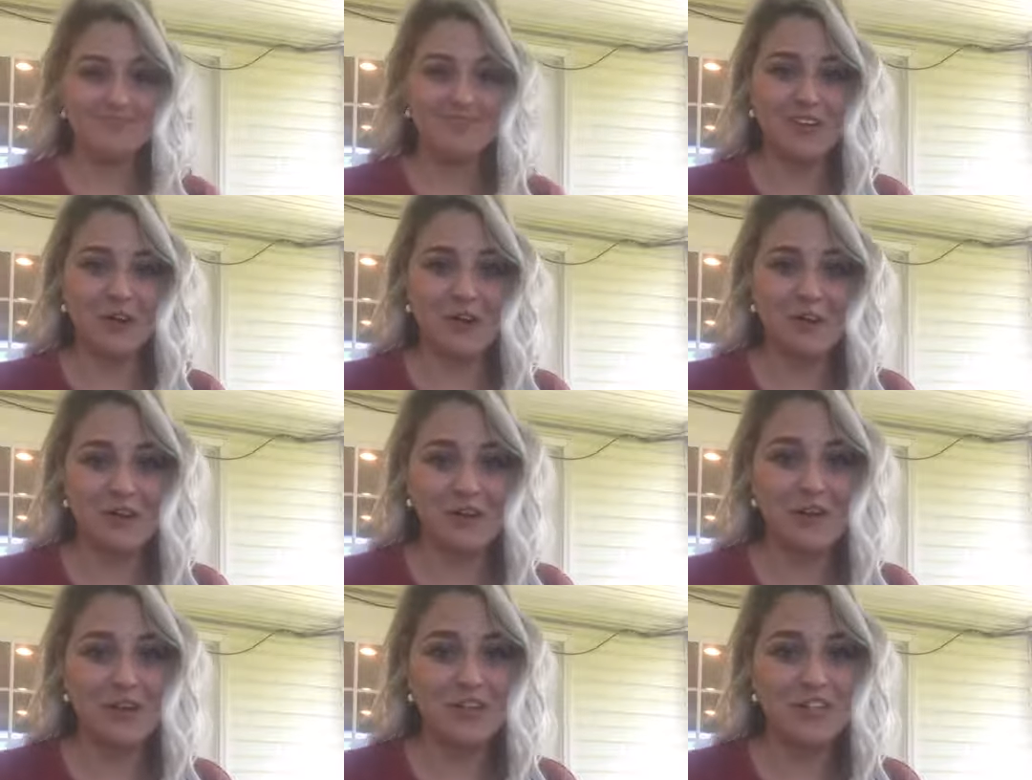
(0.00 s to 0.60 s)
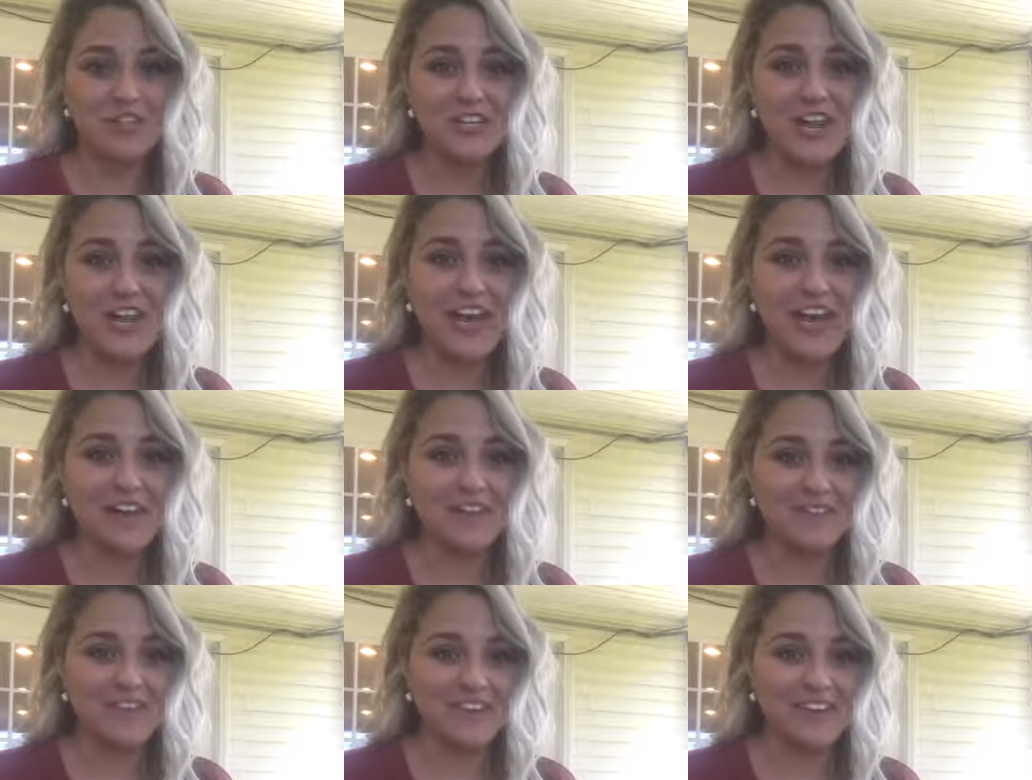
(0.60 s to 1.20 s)
oh my gosh, I
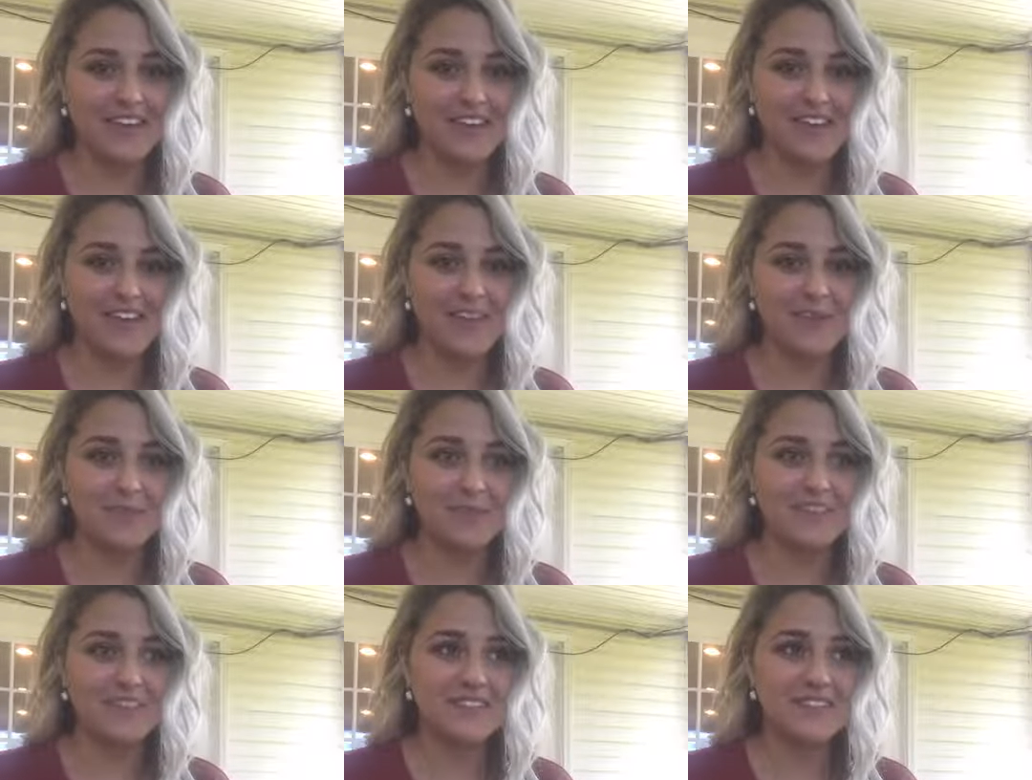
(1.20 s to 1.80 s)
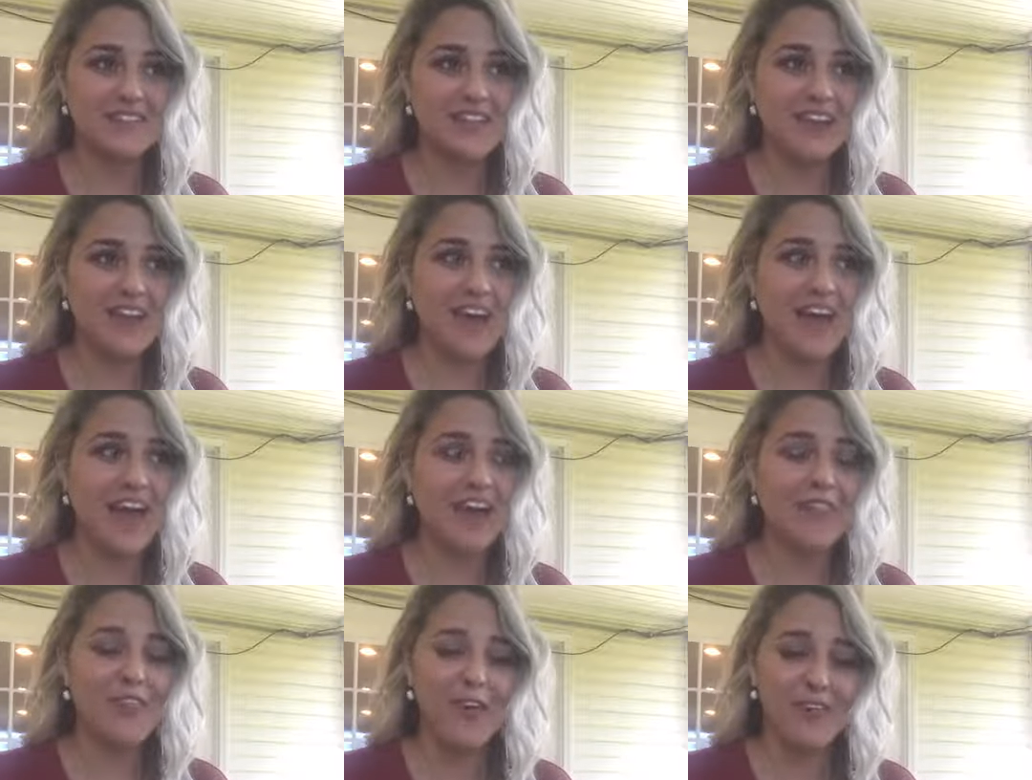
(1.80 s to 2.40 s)
have the hiccups.
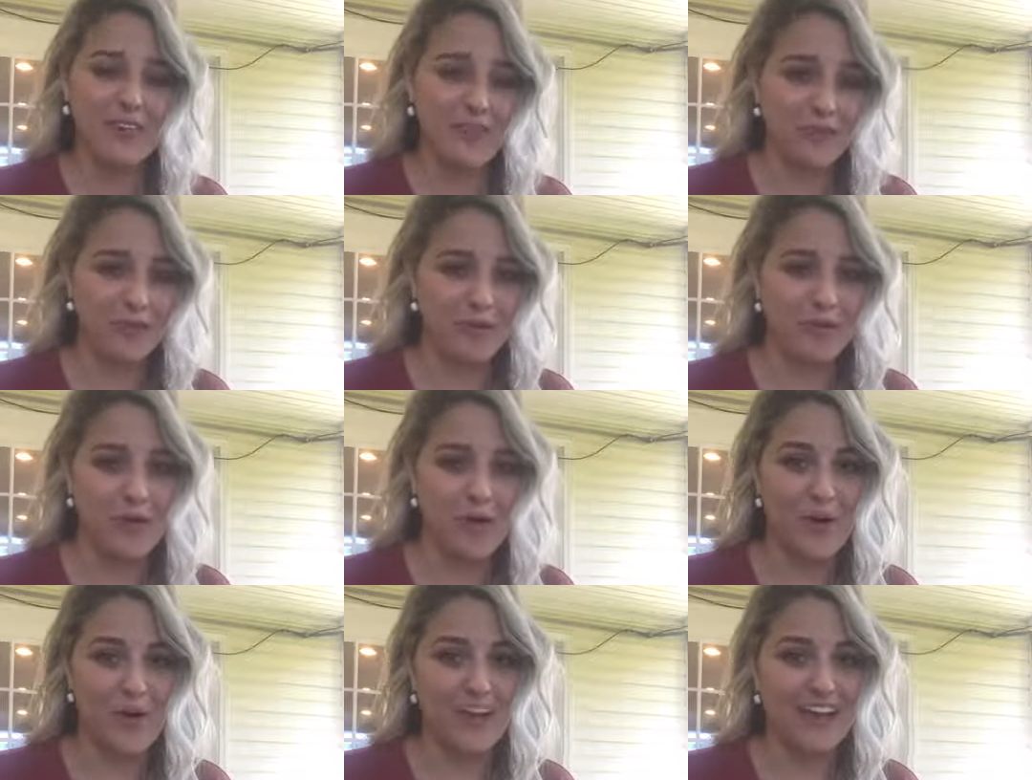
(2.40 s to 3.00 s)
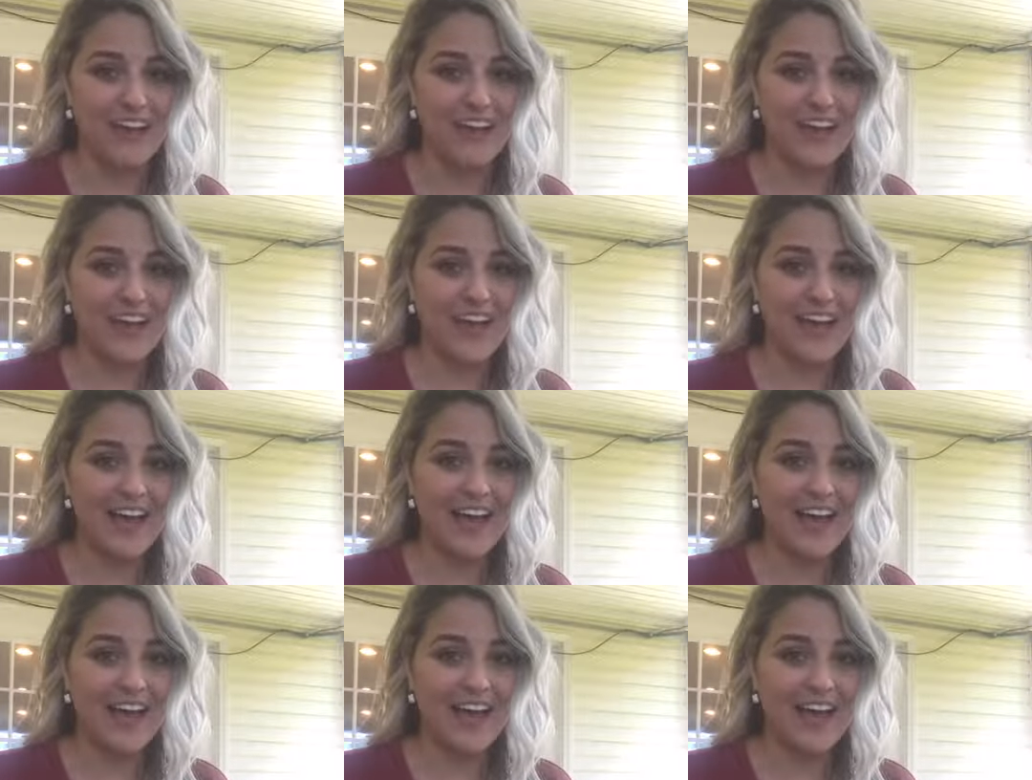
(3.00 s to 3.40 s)
I thought they were gone.